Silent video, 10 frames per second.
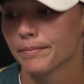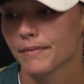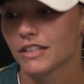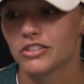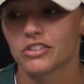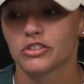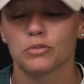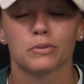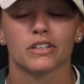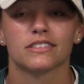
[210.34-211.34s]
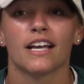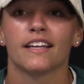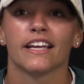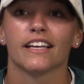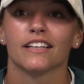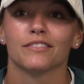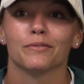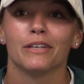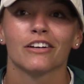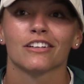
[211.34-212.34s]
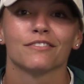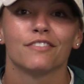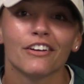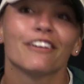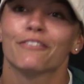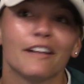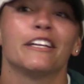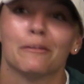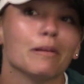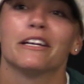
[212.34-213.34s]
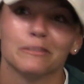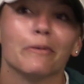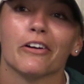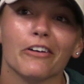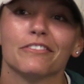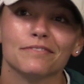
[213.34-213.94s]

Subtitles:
It's just super exciting, and we are very ready to play tomorrow.